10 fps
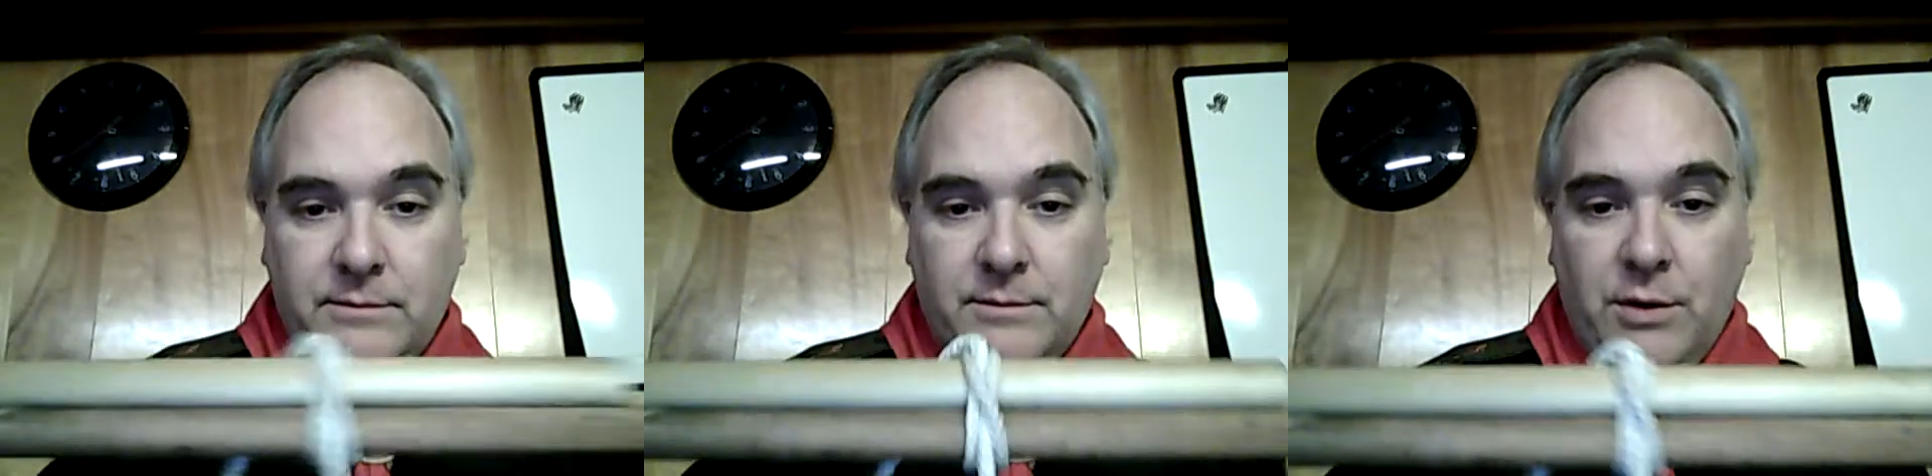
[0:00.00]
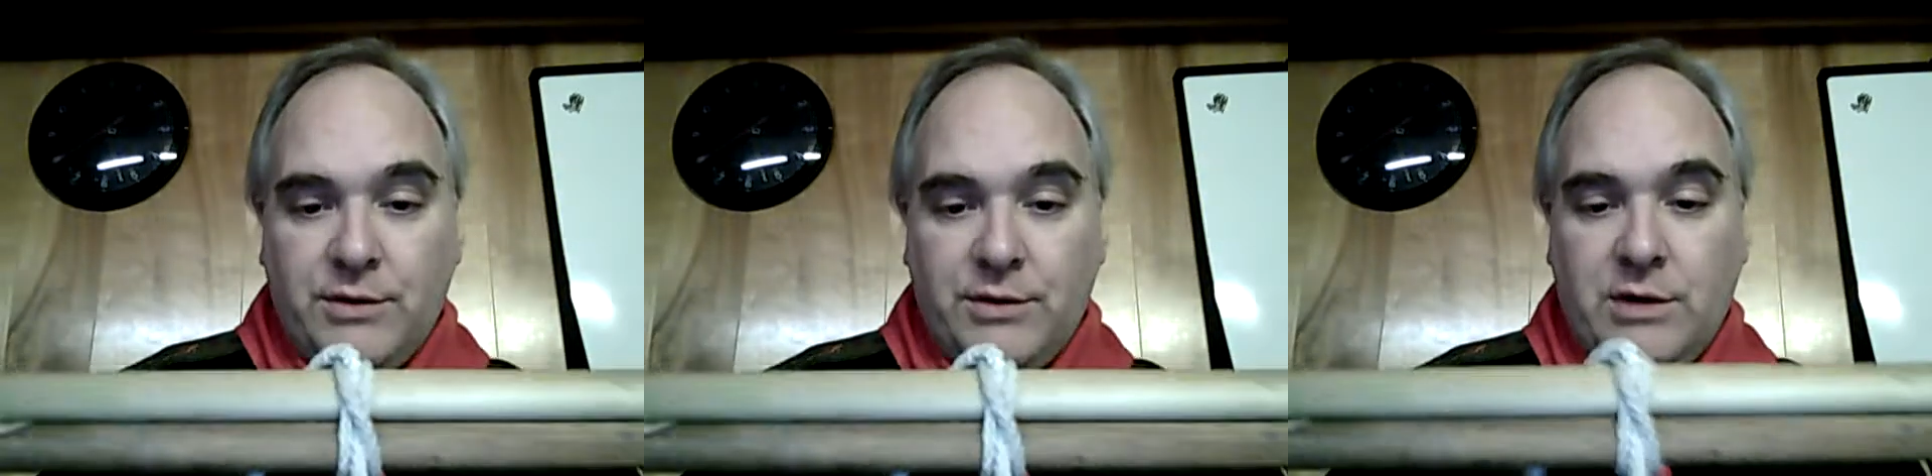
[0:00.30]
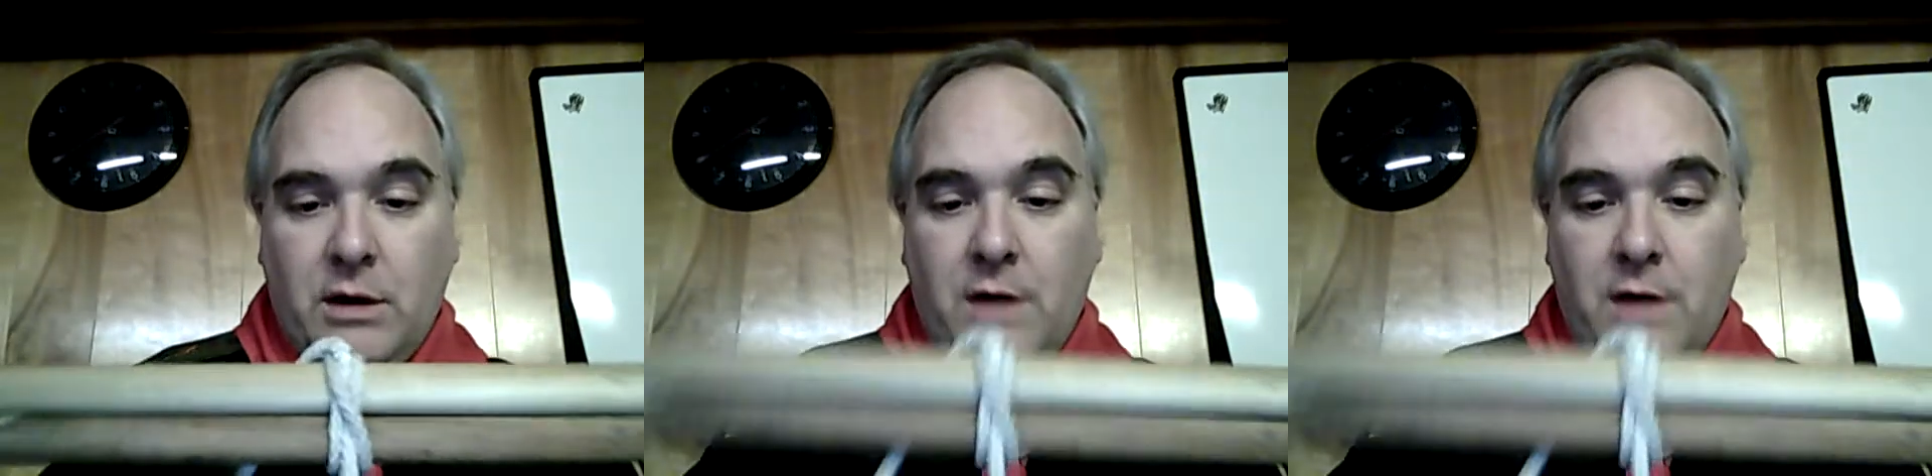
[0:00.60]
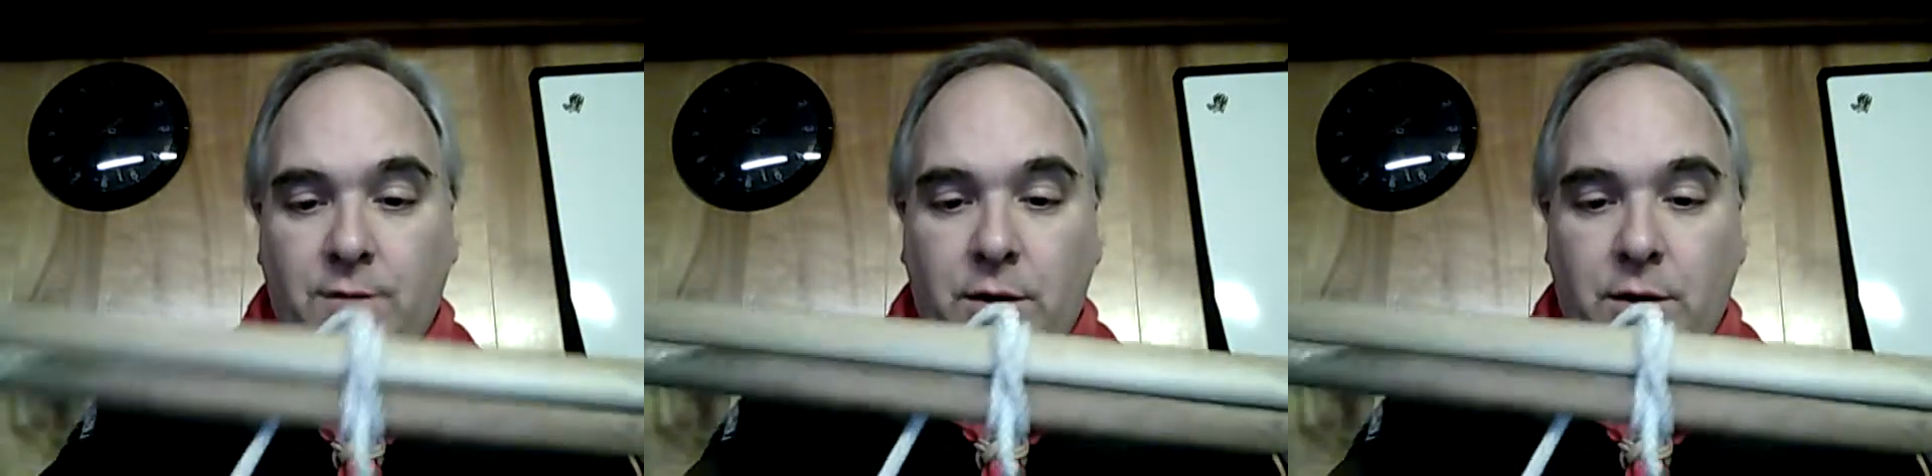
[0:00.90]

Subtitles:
Both start off